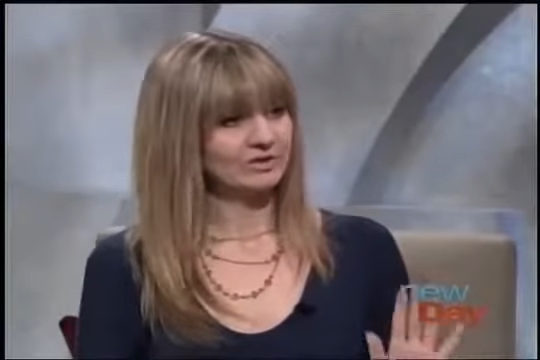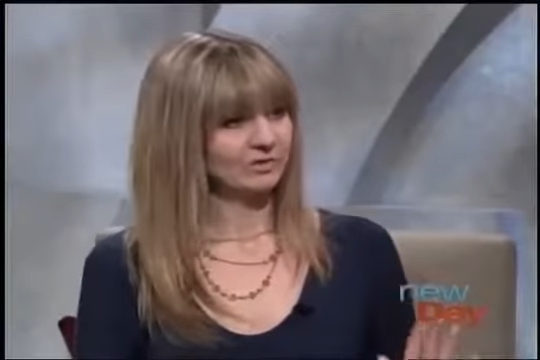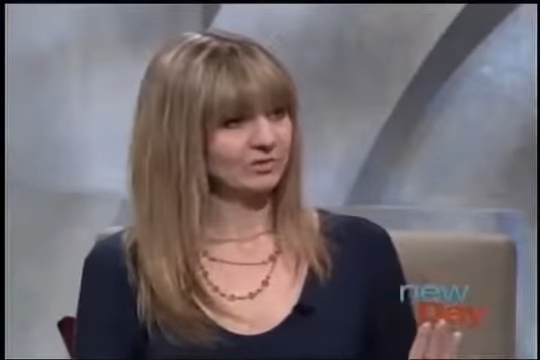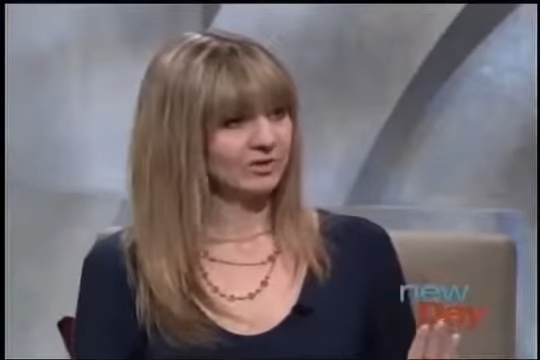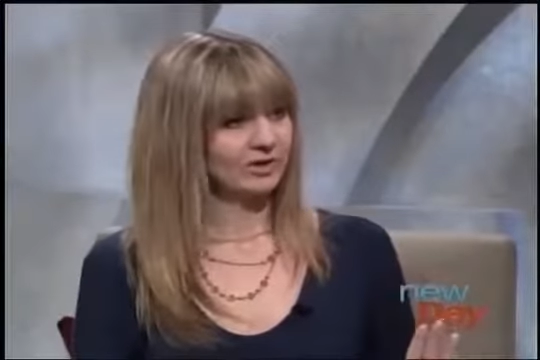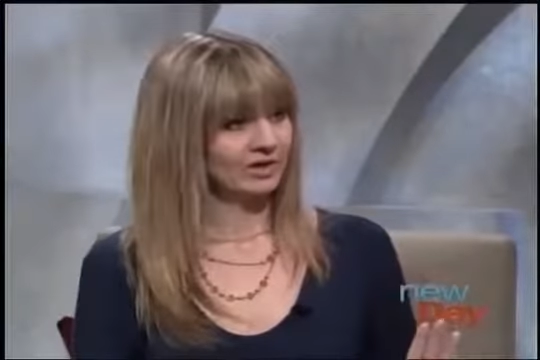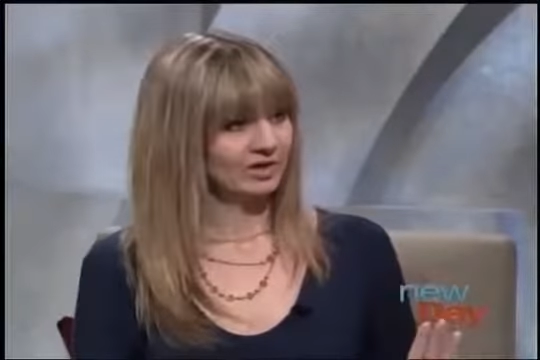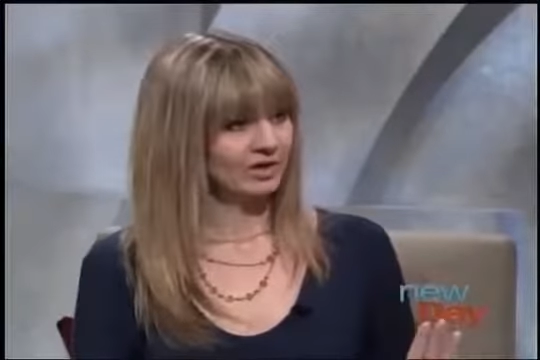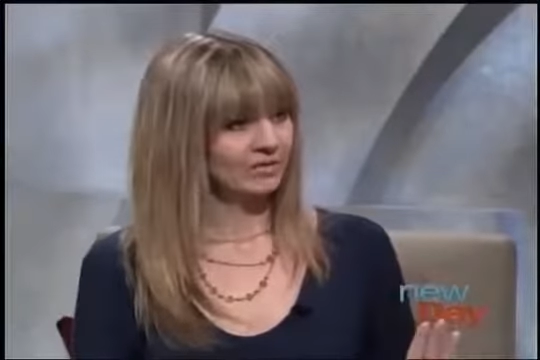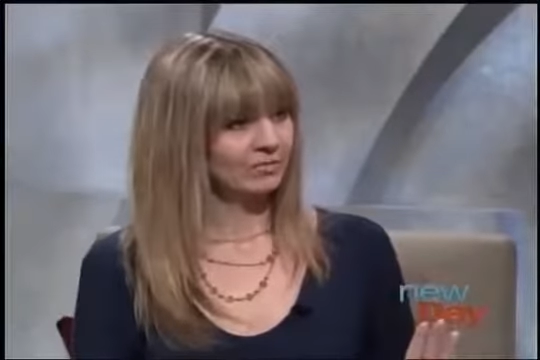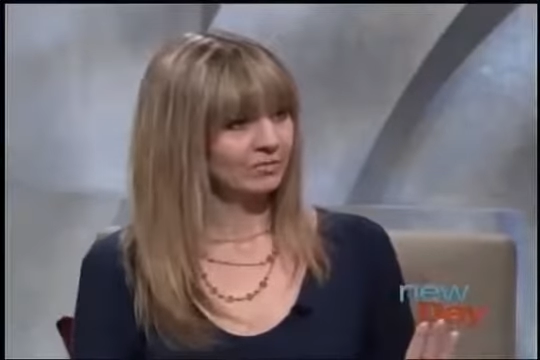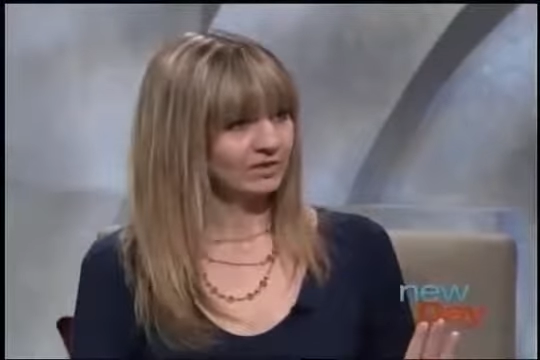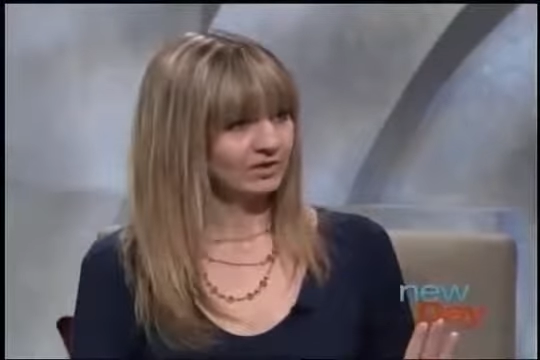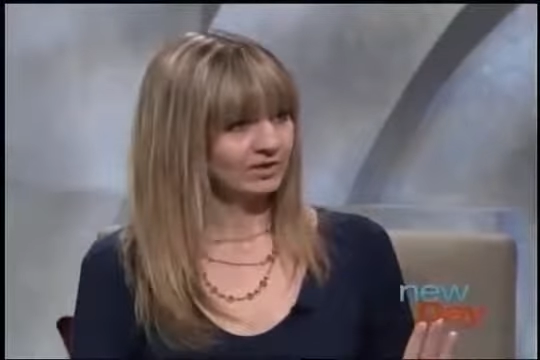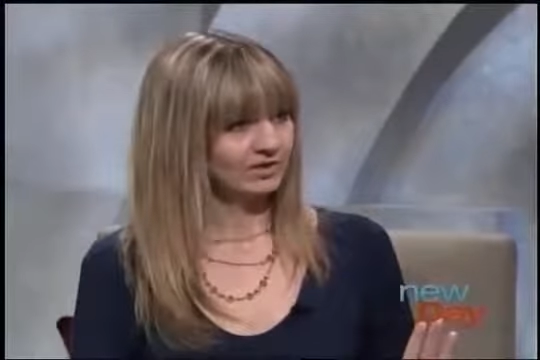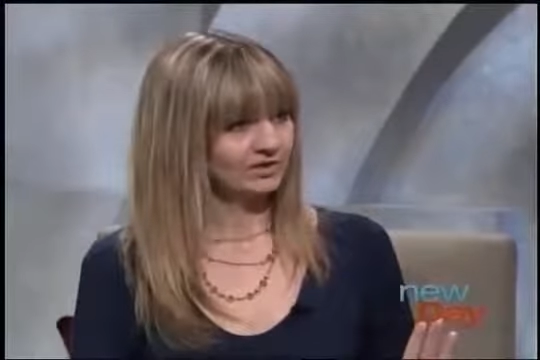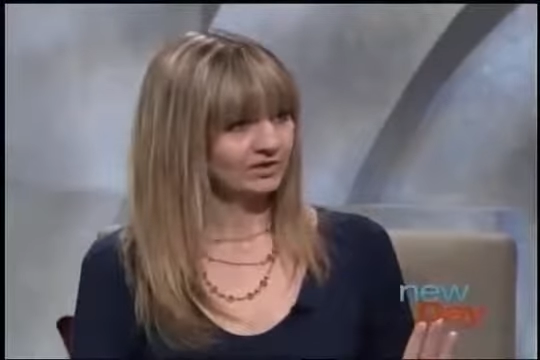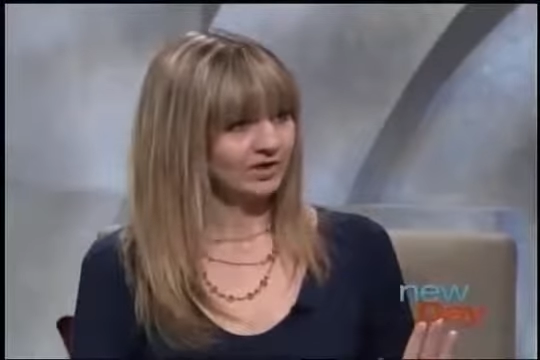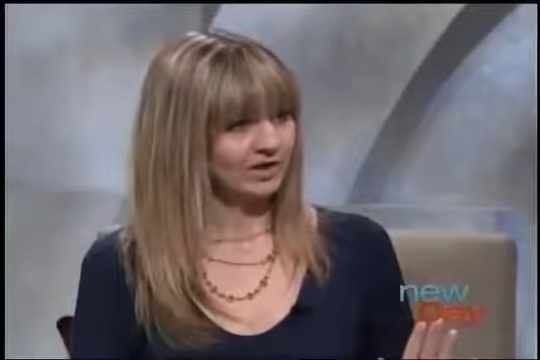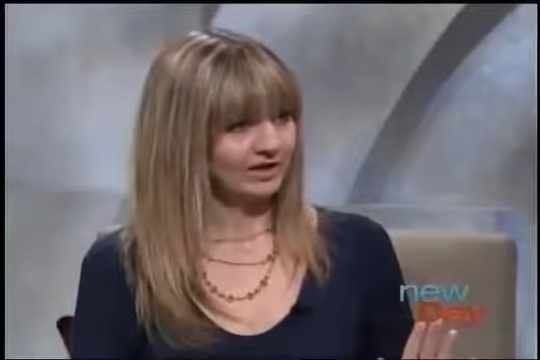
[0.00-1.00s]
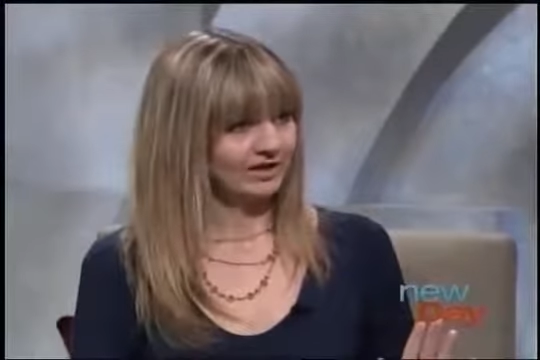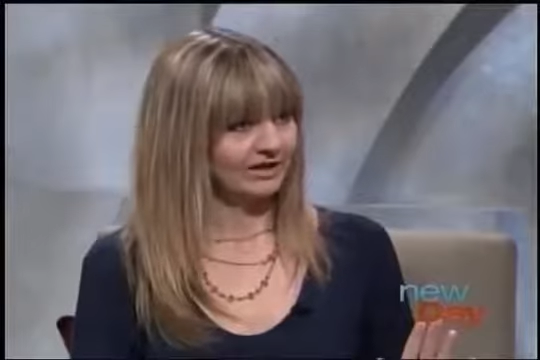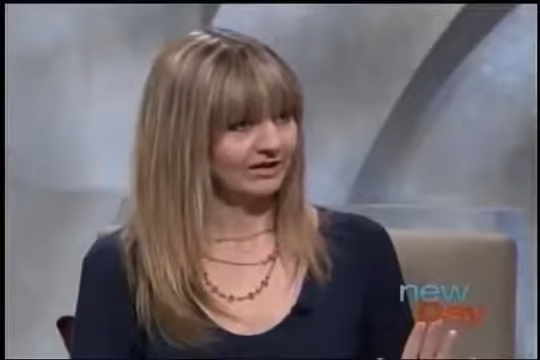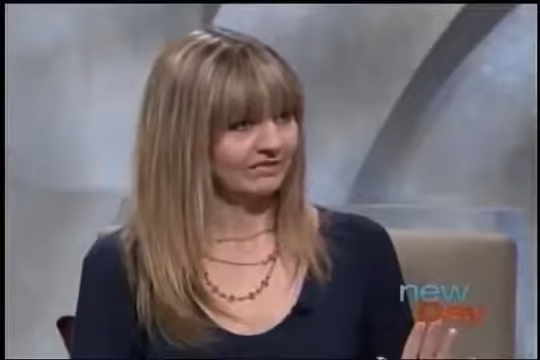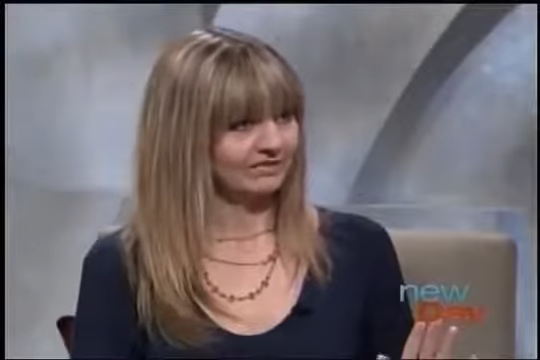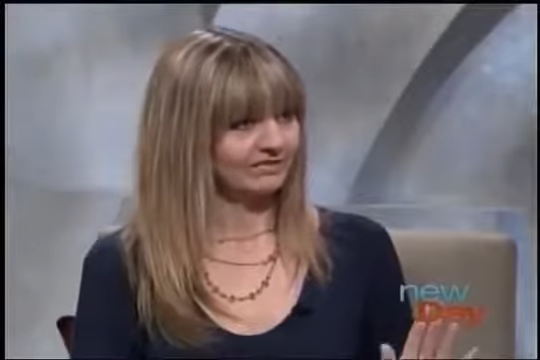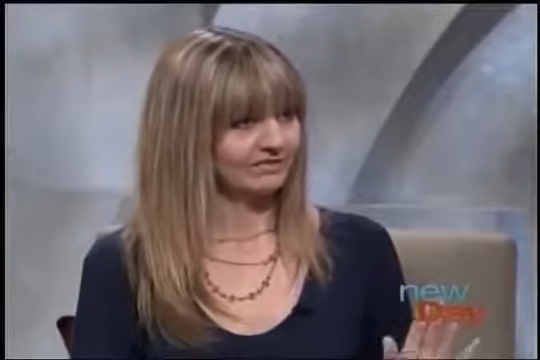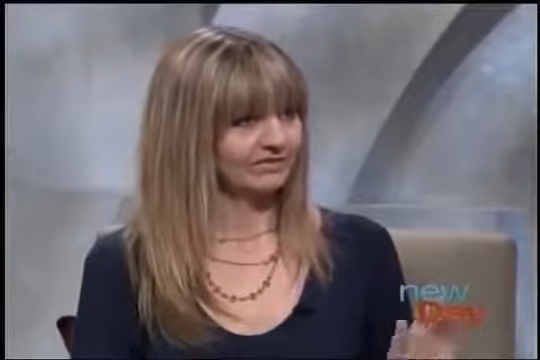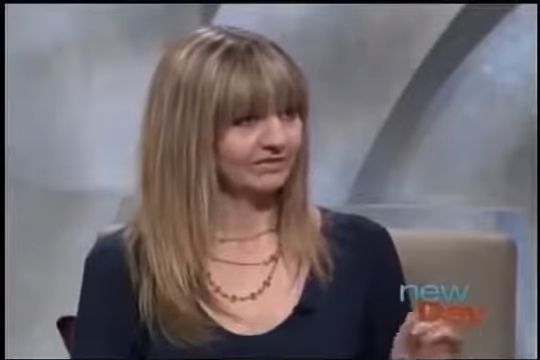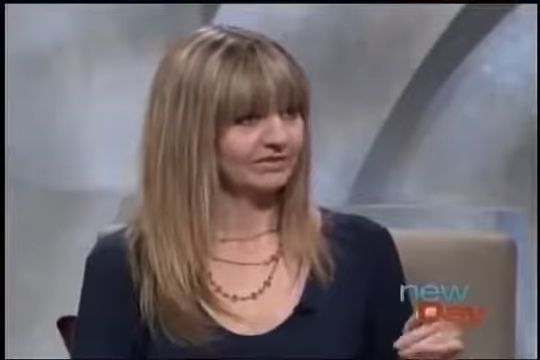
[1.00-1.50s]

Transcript: going on with your life.